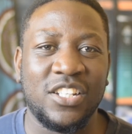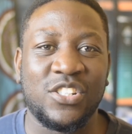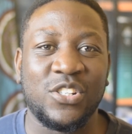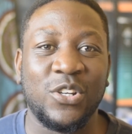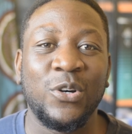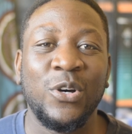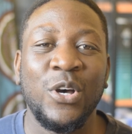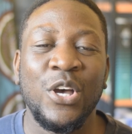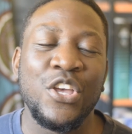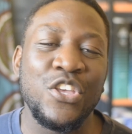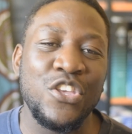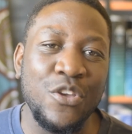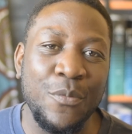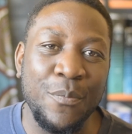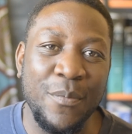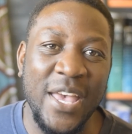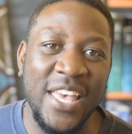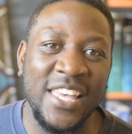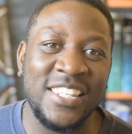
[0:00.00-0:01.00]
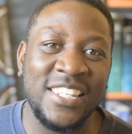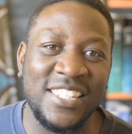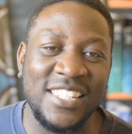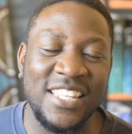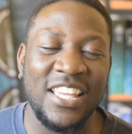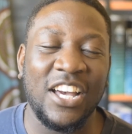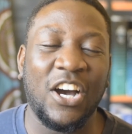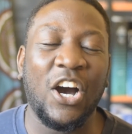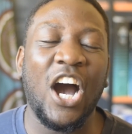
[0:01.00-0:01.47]
So you may
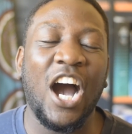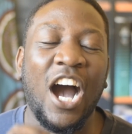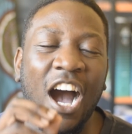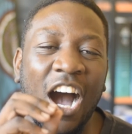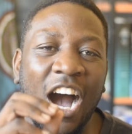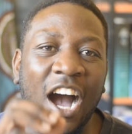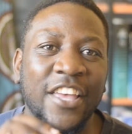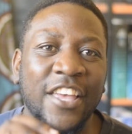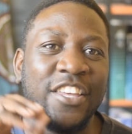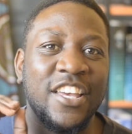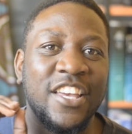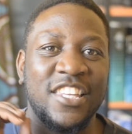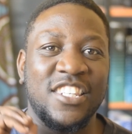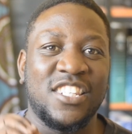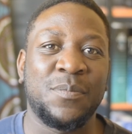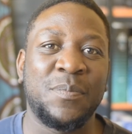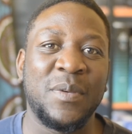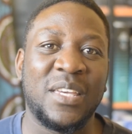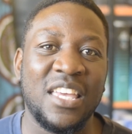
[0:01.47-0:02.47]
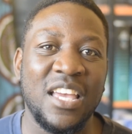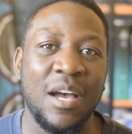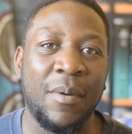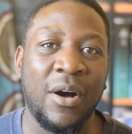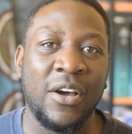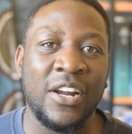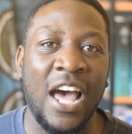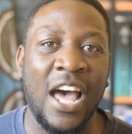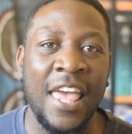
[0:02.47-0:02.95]
see, here it's speaking
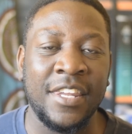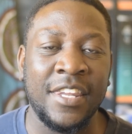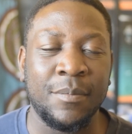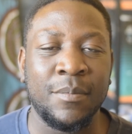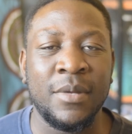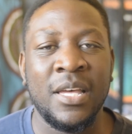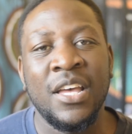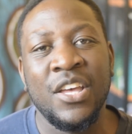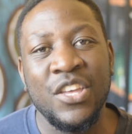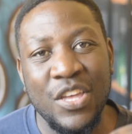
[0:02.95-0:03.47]
about Adam.